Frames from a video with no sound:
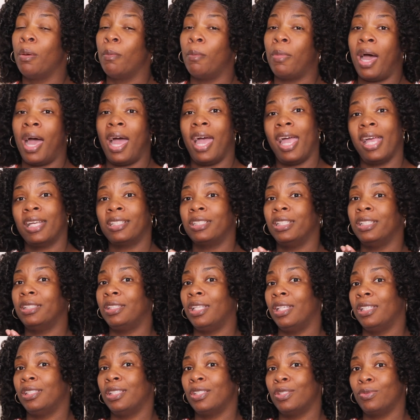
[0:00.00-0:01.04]
But I actually
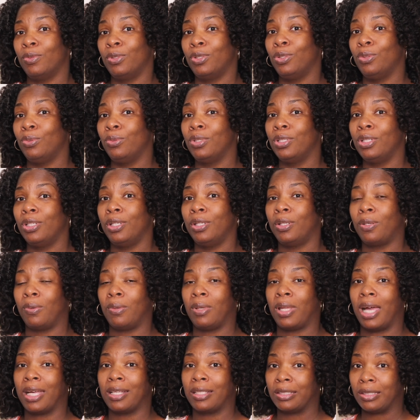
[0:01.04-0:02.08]
think this would do good on
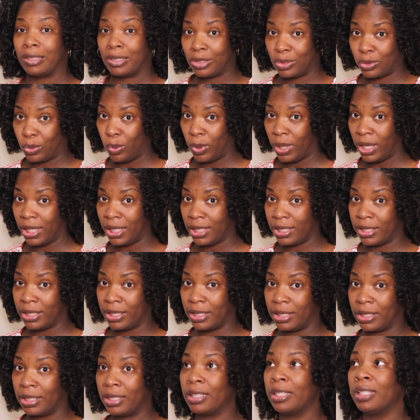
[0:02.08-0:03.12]
like
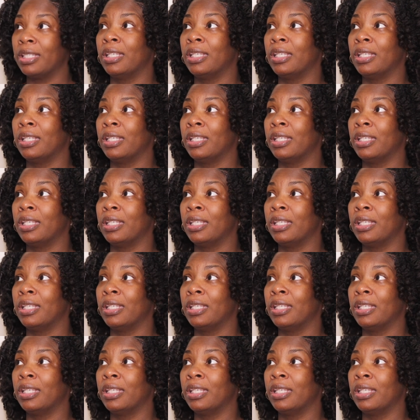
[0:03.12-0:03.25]
twists,